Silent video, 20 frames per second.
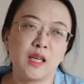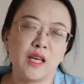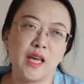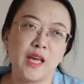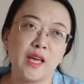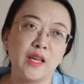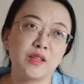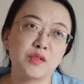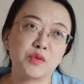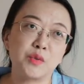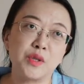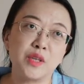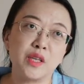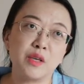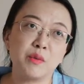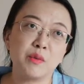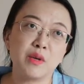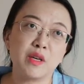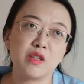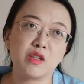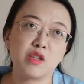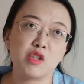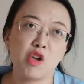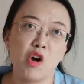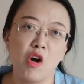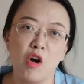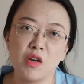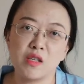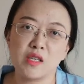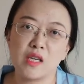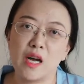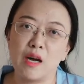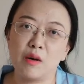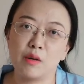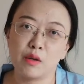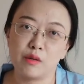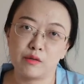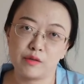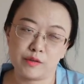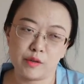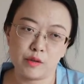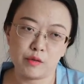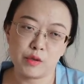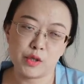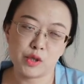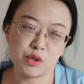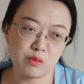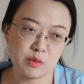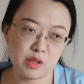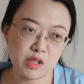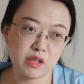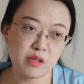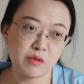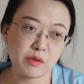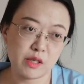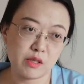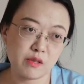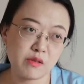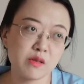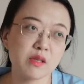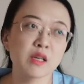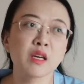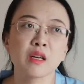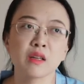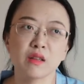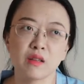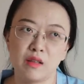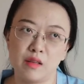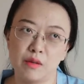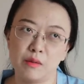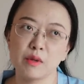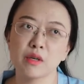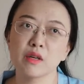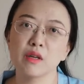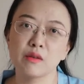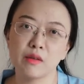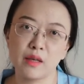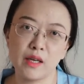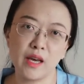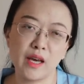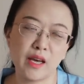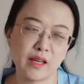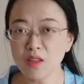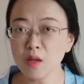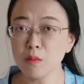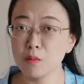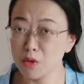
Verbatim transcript: And when they were not out of original materials, they were okay.